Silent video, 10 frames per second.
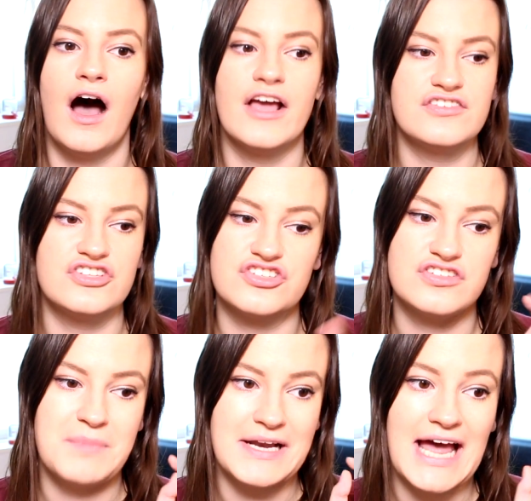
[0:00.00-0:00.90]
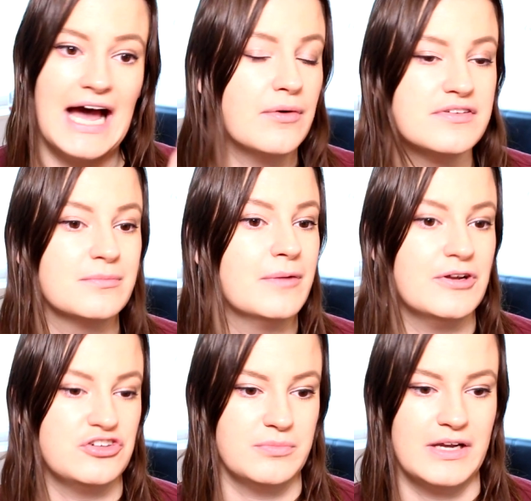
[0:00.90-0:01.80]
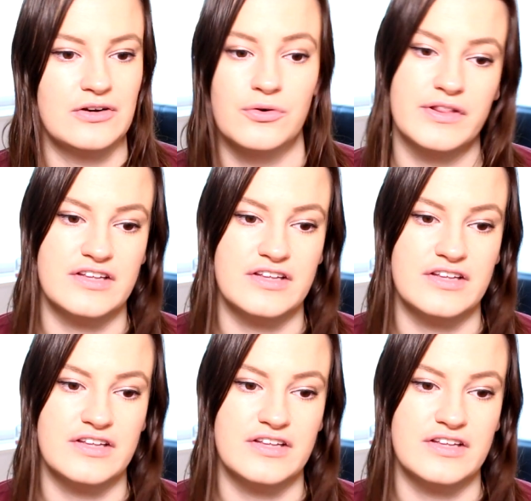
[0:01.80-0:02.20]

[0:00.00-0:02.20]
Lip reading: I used to just spend hours in my bedroom making all